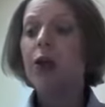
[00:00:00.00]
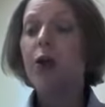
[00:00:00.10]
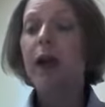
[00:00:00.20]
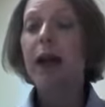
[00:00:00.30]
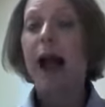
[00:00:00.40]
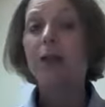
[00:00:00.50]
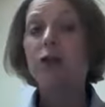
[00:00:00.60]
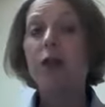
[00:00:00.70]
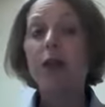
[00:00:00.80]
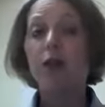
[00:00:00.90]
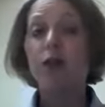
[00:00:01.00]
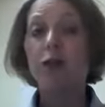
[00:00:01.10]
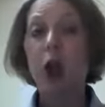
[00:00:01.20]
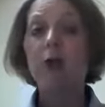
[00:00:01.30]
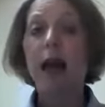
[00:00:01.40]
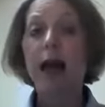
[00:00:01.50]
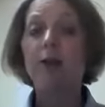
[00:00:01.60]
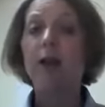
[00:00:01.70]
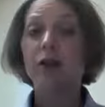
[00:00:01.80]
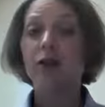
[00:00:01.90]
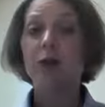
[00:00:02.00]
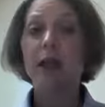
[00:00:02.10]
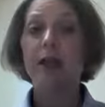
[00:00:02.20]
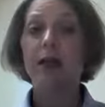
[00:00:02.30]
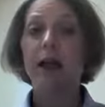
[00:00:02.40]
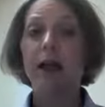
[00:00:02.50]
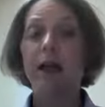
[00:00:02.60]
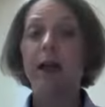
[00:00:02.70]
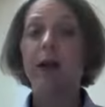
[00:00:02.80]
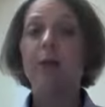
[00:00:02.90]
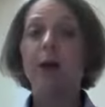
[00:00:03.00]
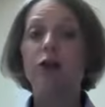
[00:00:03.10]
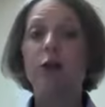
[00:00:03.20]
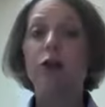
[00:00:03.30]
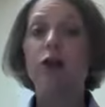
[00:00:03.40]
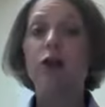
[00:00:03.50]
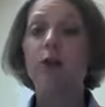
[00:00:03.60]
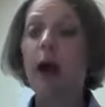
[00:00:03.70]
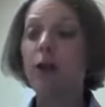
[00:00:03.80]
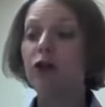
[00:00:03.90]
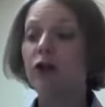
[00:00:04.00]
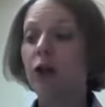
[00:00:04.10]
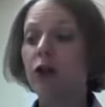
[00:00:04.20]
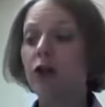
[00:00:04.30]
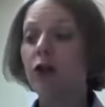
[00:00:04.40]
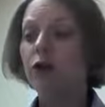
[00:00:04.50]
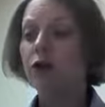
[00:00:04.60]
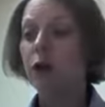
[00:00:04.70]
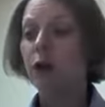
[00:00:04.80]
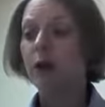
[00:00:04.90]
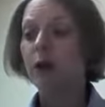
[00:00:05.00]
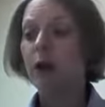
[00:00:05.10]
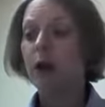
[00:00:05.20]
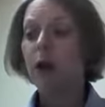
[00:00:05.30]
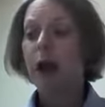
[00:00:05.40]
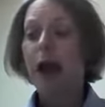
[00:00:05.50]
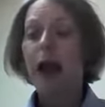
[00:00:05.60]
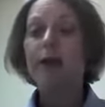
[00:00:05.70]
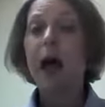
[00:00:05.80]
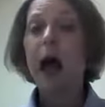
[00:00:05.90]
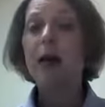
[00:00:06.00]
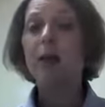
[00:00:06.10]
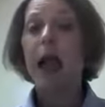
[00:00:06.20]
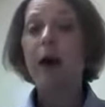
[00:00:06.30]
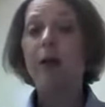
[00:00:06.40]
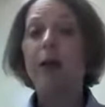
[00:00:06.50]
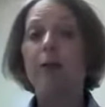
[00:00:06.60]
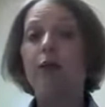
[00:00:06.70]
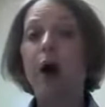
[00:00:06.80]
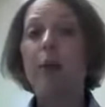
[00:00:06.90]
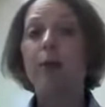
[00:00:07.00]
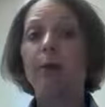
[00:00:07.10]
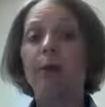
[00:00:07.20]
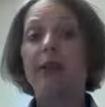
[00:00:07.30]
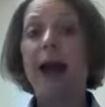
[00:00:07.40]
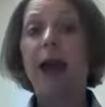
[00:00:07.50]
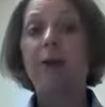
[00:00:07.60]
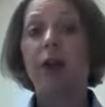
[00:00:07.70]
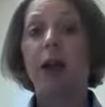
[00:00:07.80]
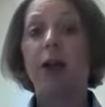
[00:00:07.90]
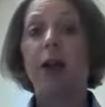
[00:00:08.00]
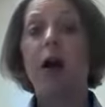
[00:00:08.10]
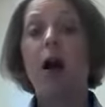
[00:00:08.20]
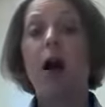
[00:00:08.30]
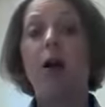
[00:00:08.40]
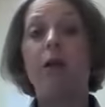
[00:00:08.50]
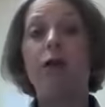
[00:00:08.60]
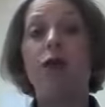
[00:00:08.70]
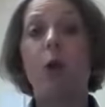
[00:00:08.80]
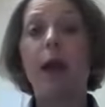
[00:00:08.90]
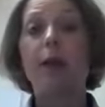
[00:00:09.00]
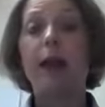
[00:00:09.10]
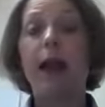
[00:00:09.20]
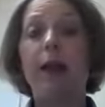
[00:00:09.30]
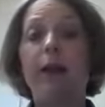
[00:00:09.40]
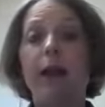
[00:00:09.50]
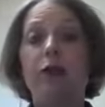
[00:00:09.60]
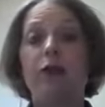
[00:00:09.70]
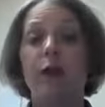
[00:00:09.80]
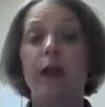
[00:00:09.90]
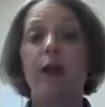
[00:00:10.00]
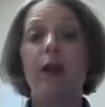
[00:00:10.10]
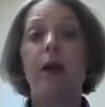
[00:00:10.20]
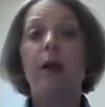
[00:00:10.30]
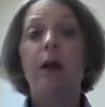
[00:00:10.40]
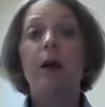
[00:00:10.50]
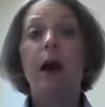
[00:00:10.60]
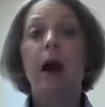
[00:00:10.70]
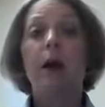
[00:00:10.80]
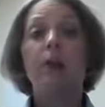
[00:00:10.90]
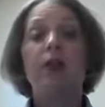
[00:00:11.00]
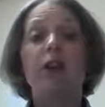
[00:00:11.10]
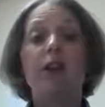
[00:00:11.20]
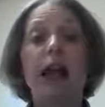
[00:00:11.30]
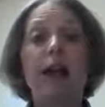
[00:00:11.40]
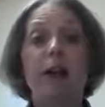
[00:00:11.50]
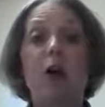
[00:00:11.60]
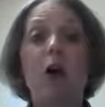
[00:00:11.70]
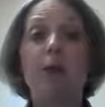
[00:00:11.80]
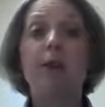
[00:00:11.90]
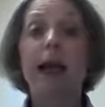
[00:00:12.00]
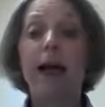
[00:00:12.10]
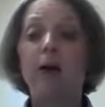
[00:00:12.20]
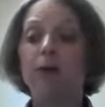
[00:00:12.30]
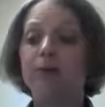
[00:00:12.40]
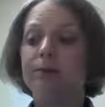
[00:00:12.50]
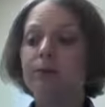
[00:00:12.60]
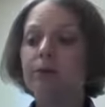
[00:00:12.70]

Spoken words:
You can actually slow down tissue healing by doing too much too soon and not allowing proper protection of the joint and injury to let it calm down.